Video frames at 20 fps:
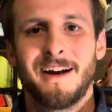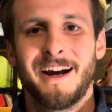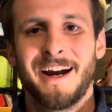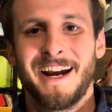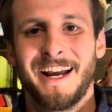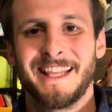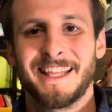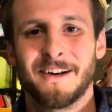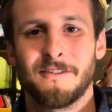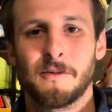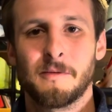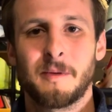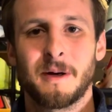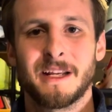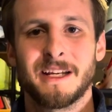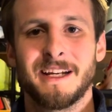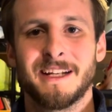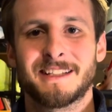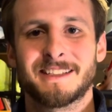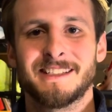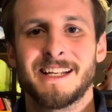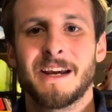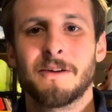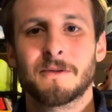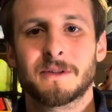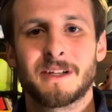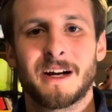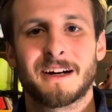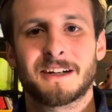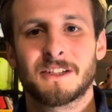Hey there everybody, it's Nate
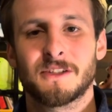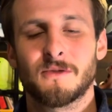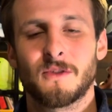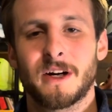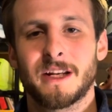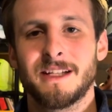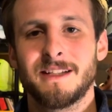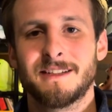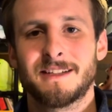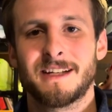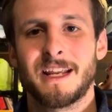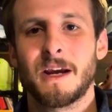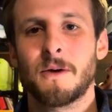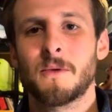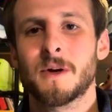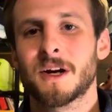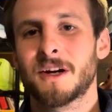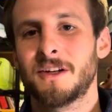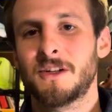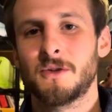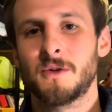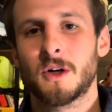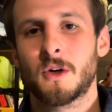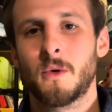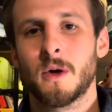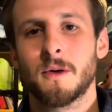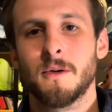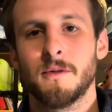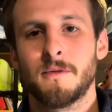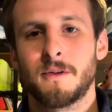with Doctors of Running. Today we're going to do a
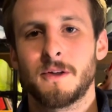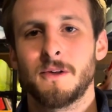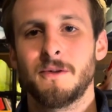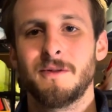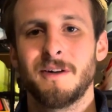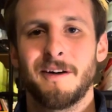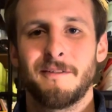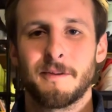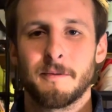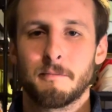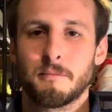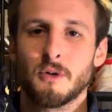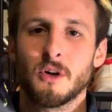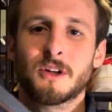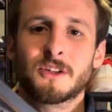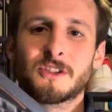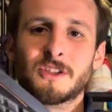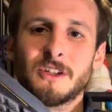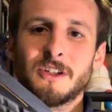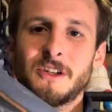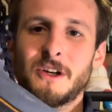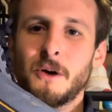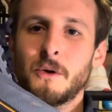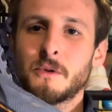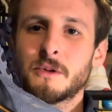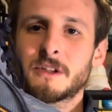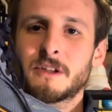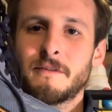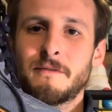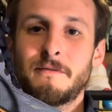quick review of the Brooks
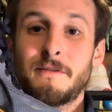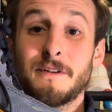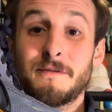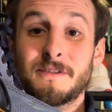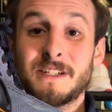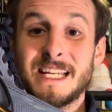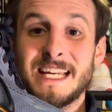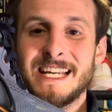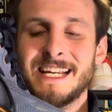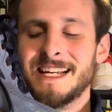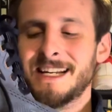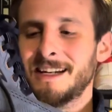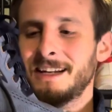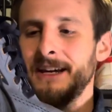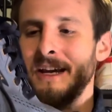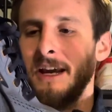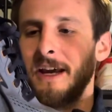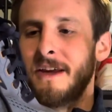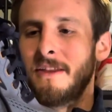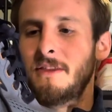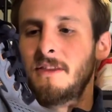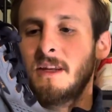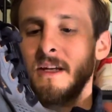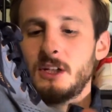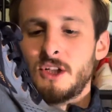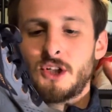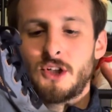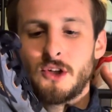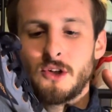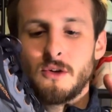Ghost 15. This
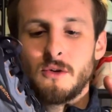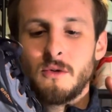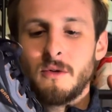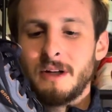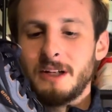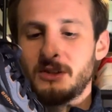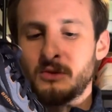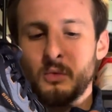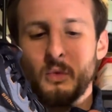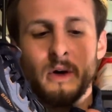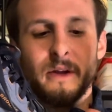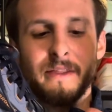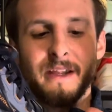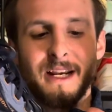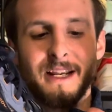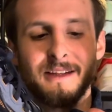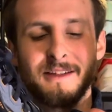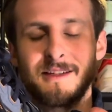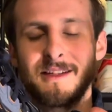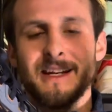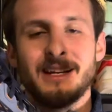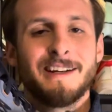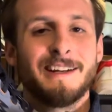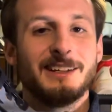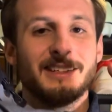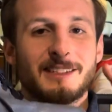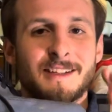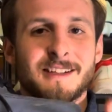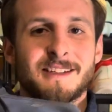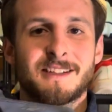shoe is one that has stayed
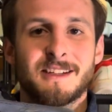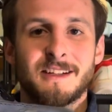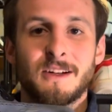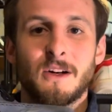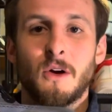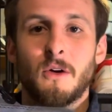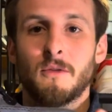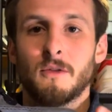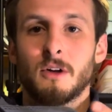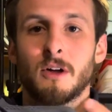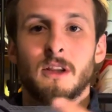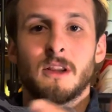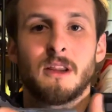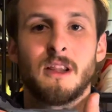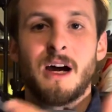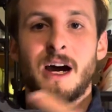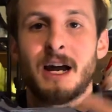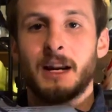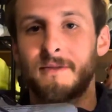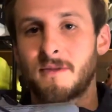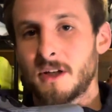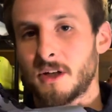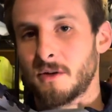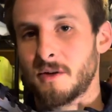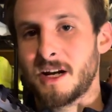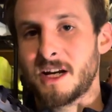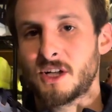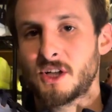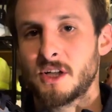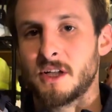consistent over a lot of
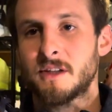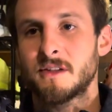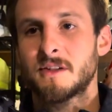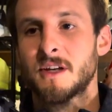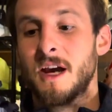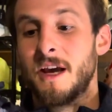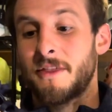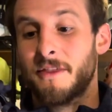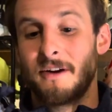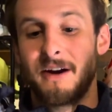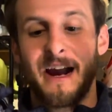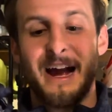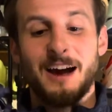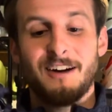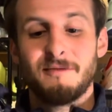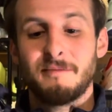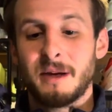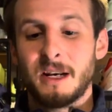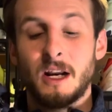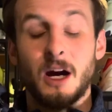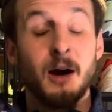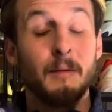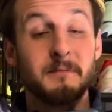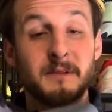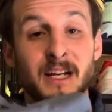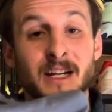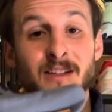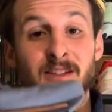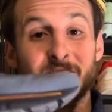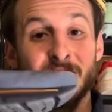iterations. There have been
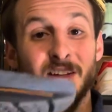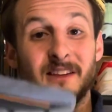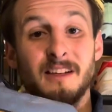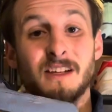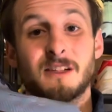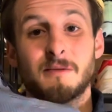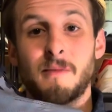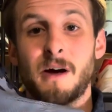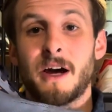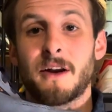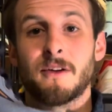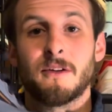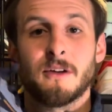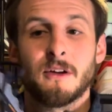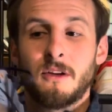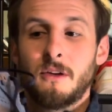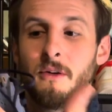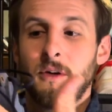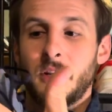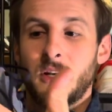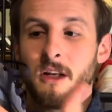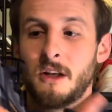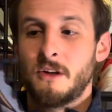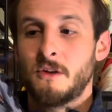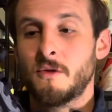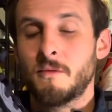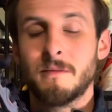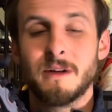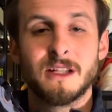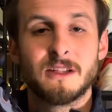updates to this model, including a
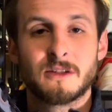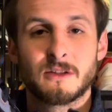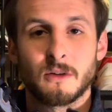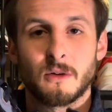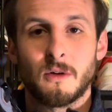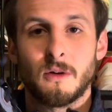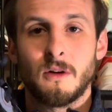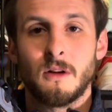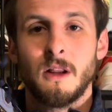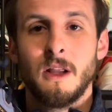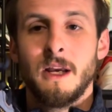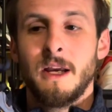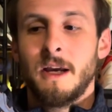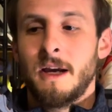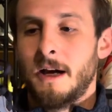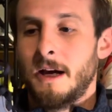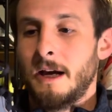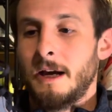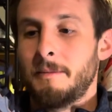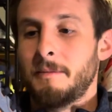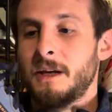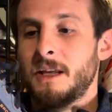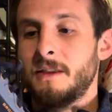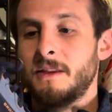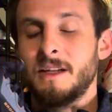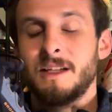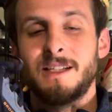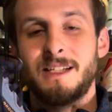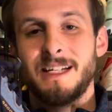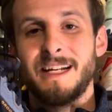new midsole um, in
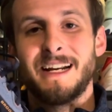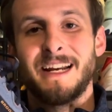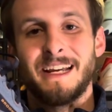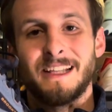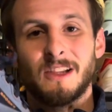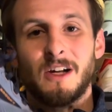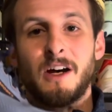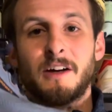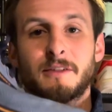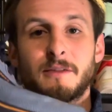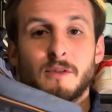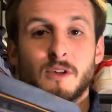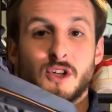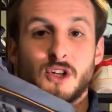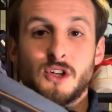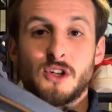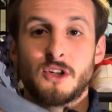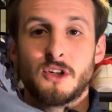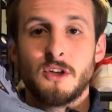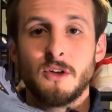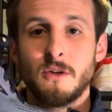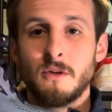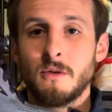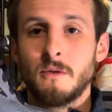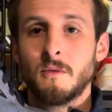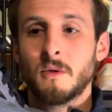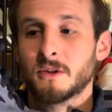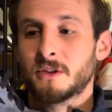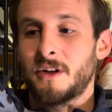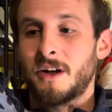the DNA Loft version 2.
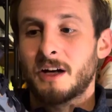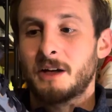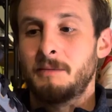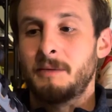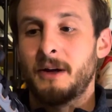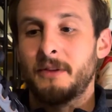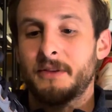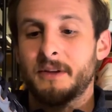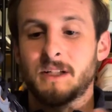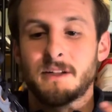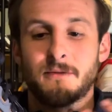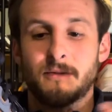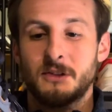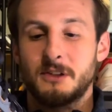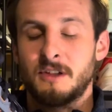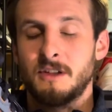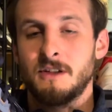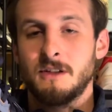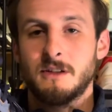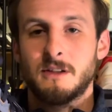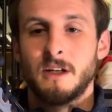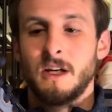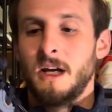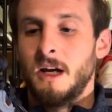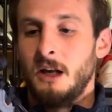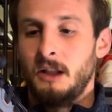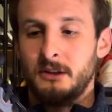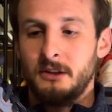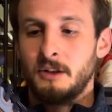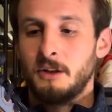We'll talk about the differences
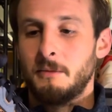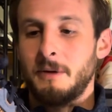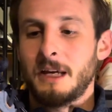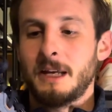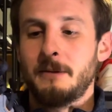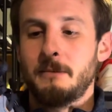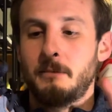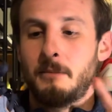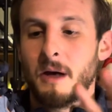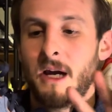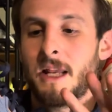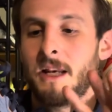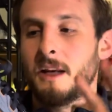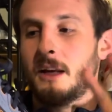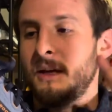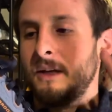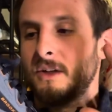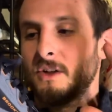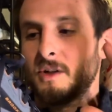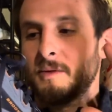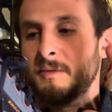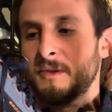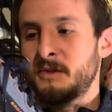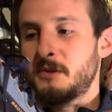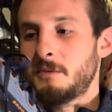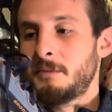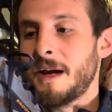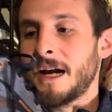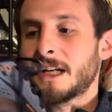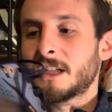a little bit, but in terms of
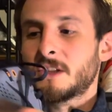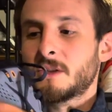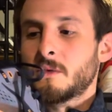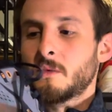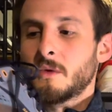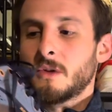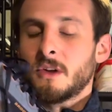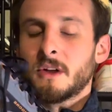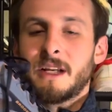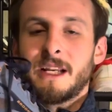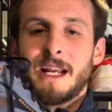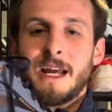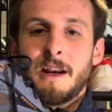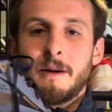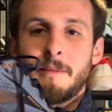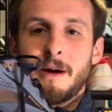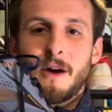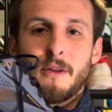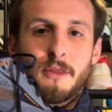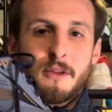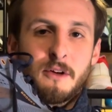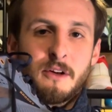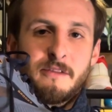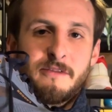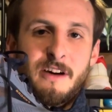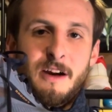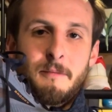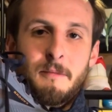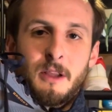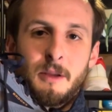specs, we're looking at about
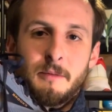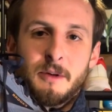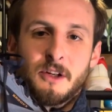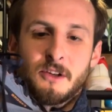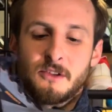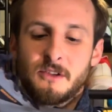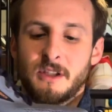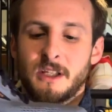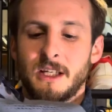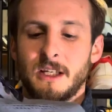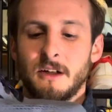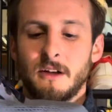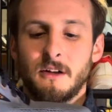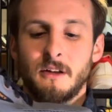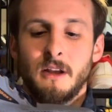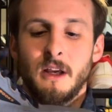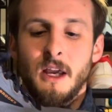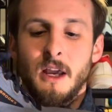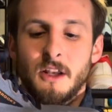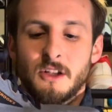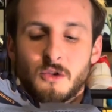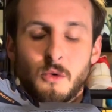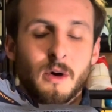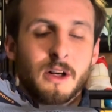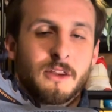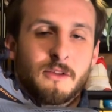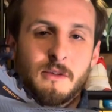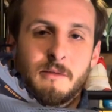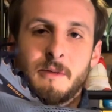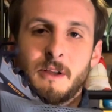35 millimeters in the heel,
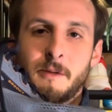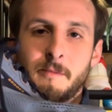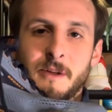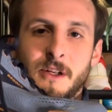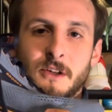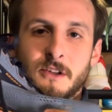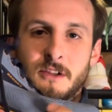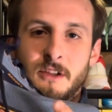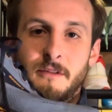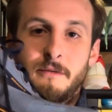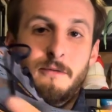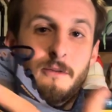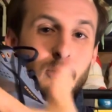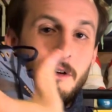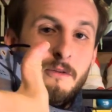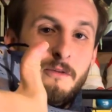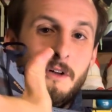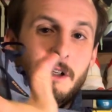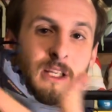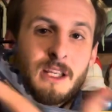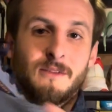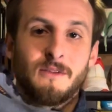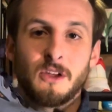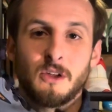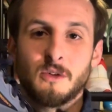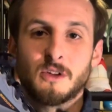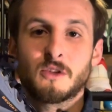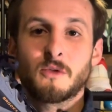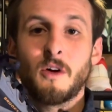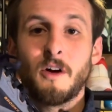23 millimeters in the forefoot, giving
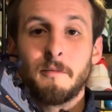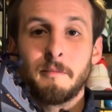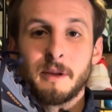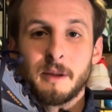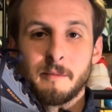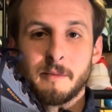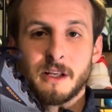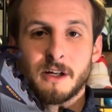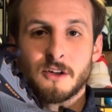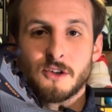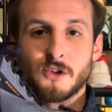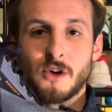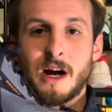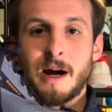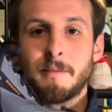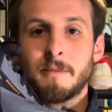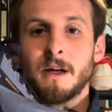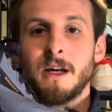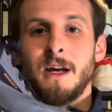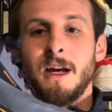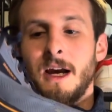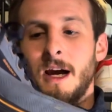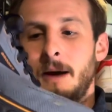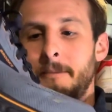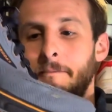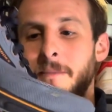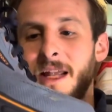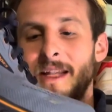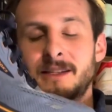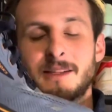you a 12 millimeter drop.
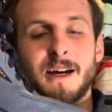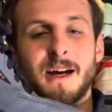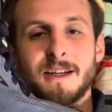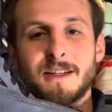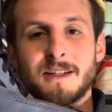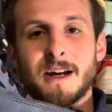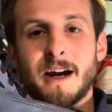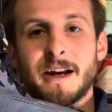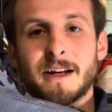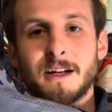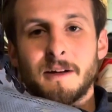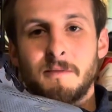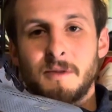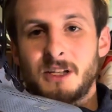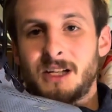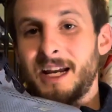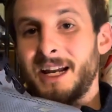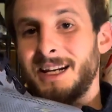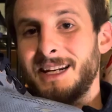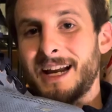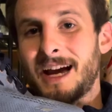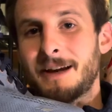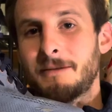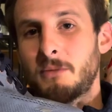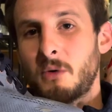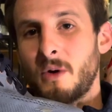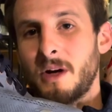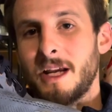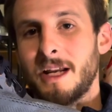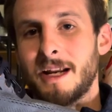Men's size 9 comes in at
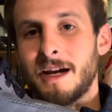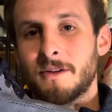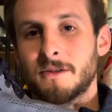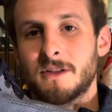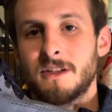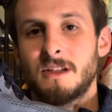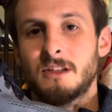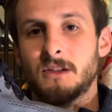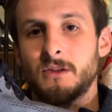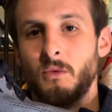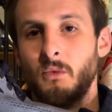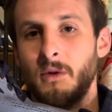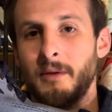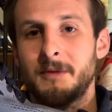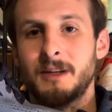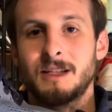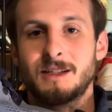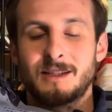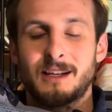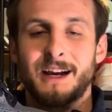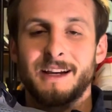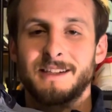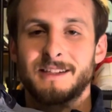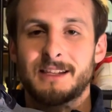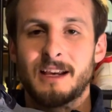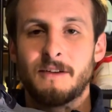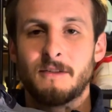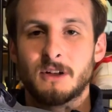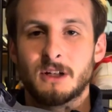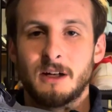9.8 ounces, women's size
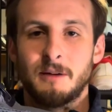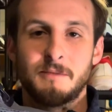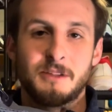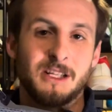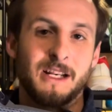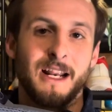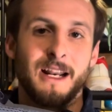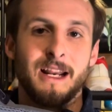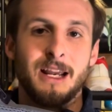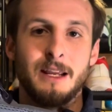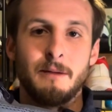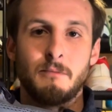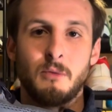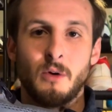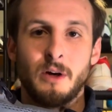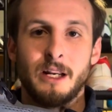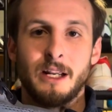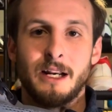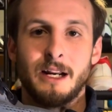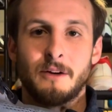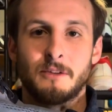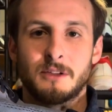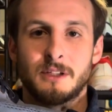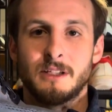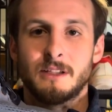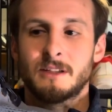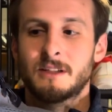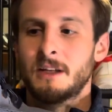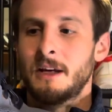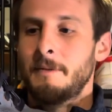7 comes in at 8.8
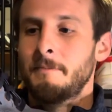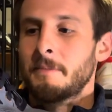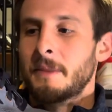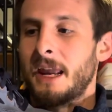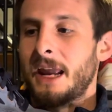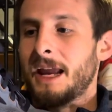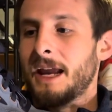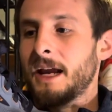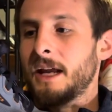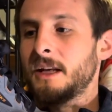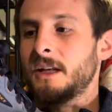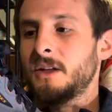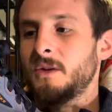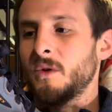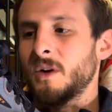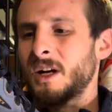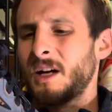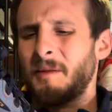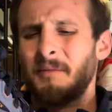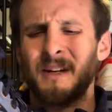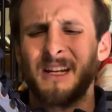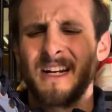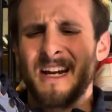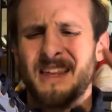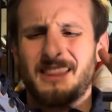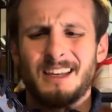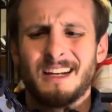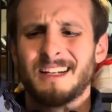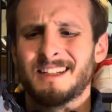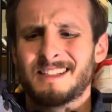ounces, and you are coming in, I
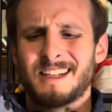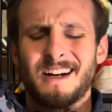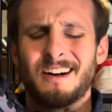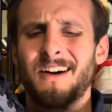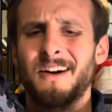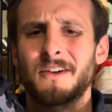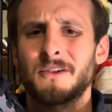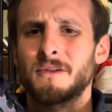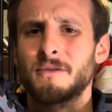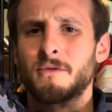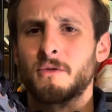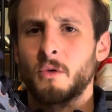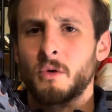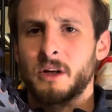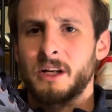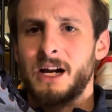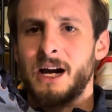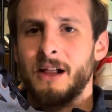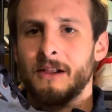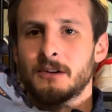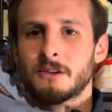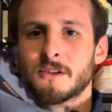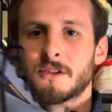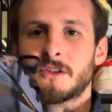think it's at $140.